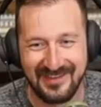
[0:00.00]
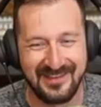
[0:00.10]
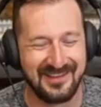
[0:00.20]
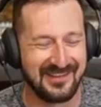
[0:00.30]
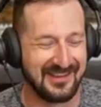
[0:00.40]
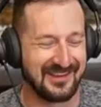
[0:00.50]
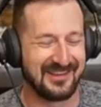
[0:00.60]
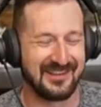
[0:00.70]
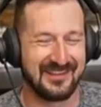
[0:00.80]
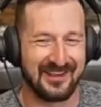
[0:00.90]

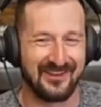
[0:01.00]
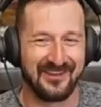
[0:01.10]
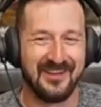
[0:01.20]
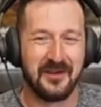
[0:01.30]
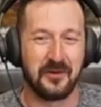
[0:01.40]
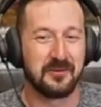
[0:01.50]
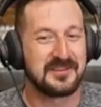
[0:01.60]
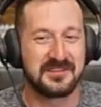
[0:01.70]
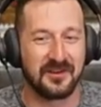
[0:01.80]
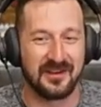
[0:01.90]
And largely
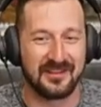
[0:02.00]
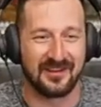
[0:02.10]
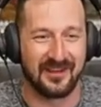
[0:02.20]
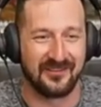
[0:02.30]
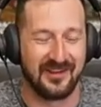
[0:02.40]
back then,